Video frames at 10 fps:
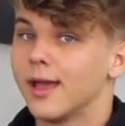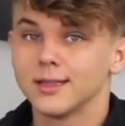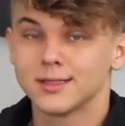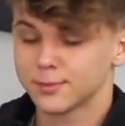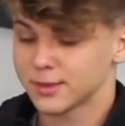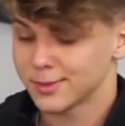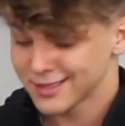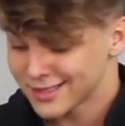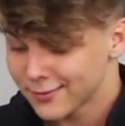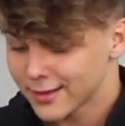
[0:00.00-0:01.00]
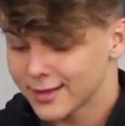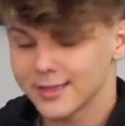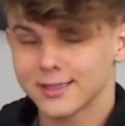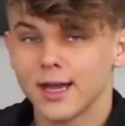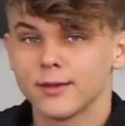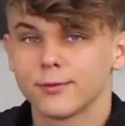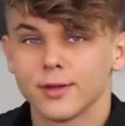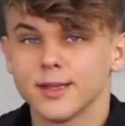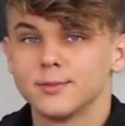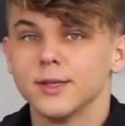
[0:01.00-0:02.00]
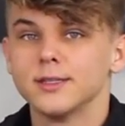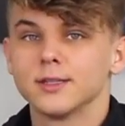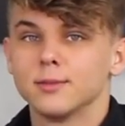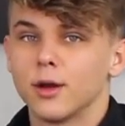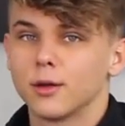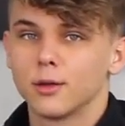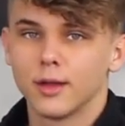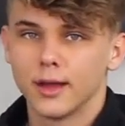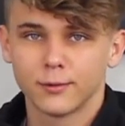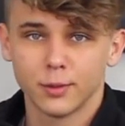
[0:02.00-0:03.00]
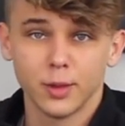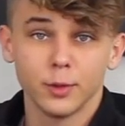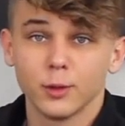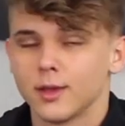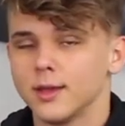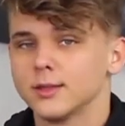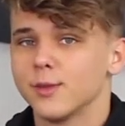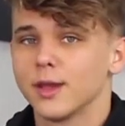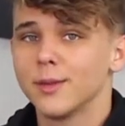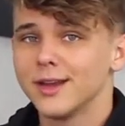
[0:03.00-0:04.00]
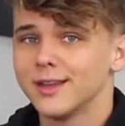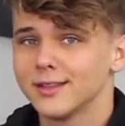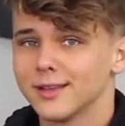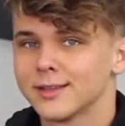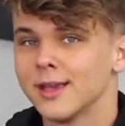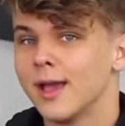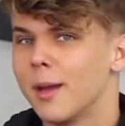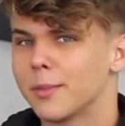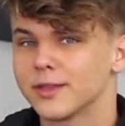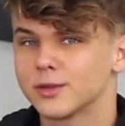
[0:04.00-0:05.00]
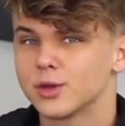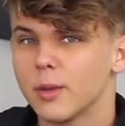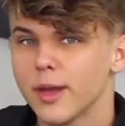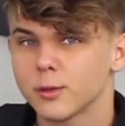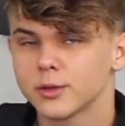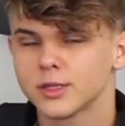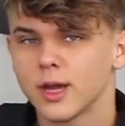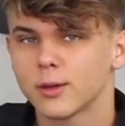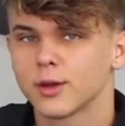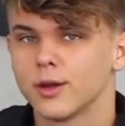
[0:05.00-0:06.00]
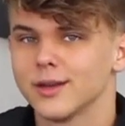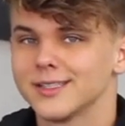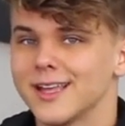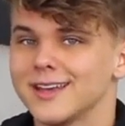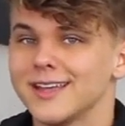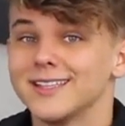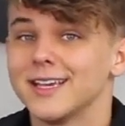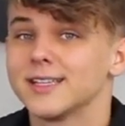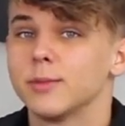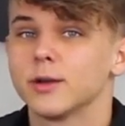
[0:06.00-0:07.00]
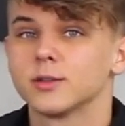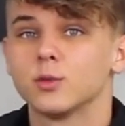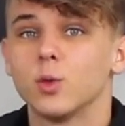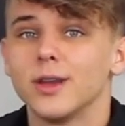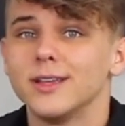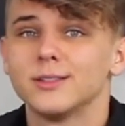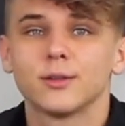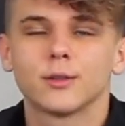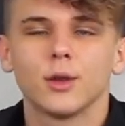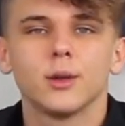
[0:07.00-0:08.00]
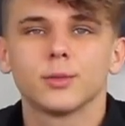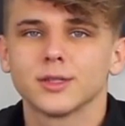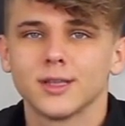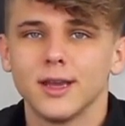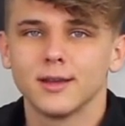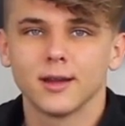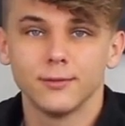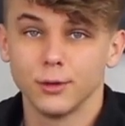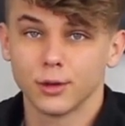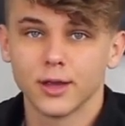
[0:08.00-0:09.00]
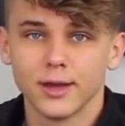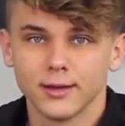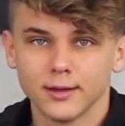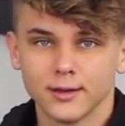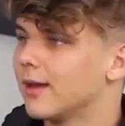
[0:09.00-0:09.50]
It's specifically designed for this business model and for people looking to make money in this, but the drawback with Shoutcart is that it takes about 20 to 30% of your cut.